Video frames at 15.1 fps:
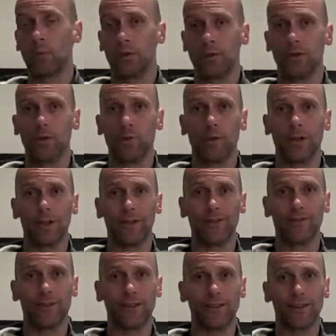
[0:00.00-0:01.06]
We do
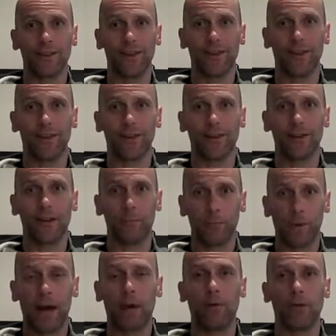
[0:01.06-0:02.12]
believe in
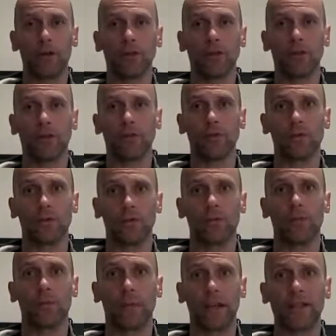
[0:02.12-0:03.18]
empowering you
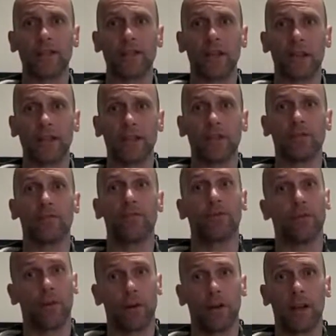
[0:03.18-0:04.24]
to make changes
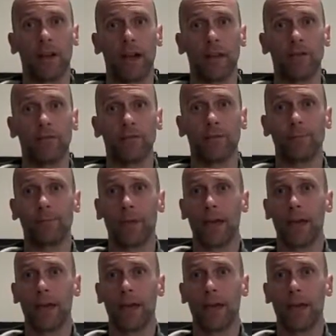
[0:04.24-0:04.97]
for life.